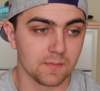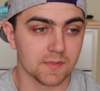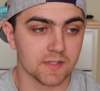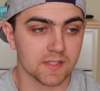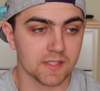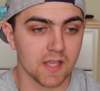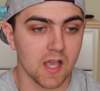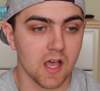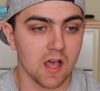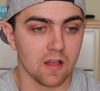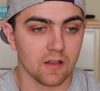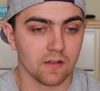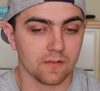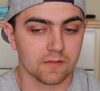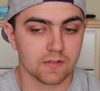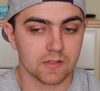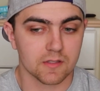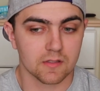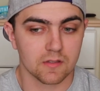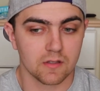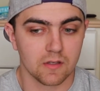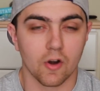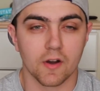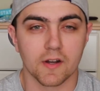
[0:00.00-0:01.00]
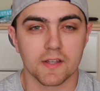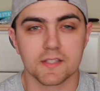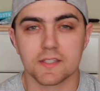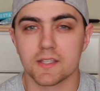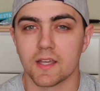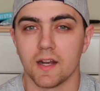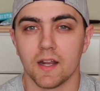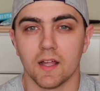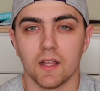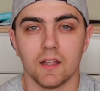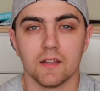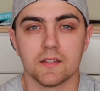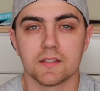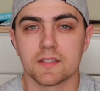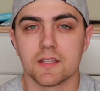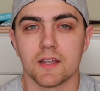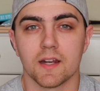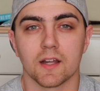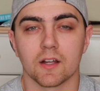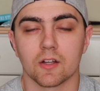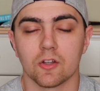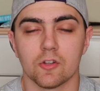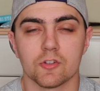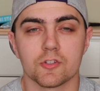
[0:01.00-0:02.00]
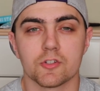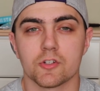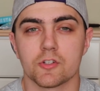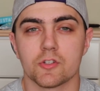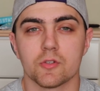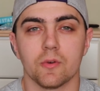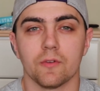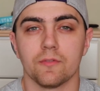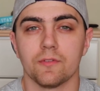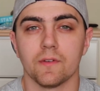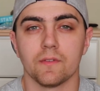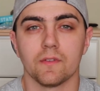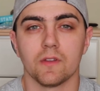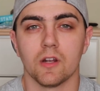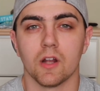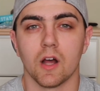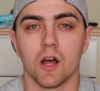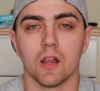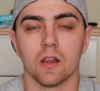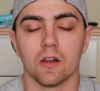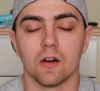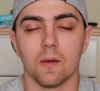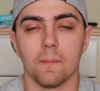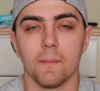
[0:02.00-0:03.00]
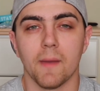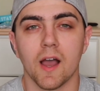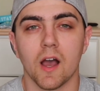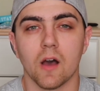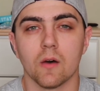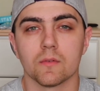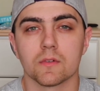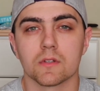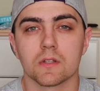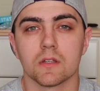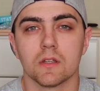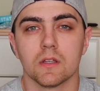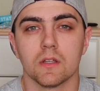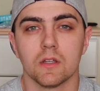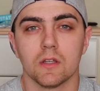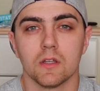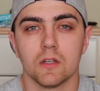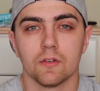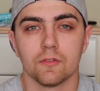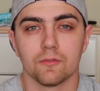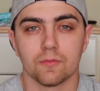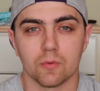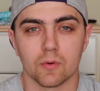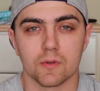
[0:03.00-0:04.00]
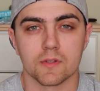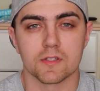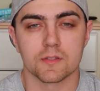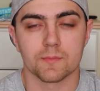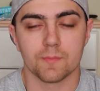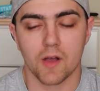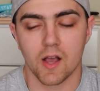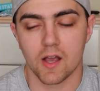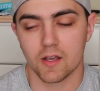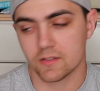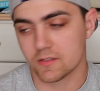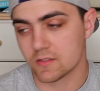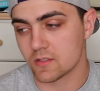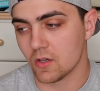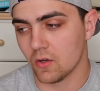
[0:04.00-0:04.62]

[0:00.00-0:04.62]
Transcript: themselves. You already set, uh, set at closer to a fifty dollar amount for this box.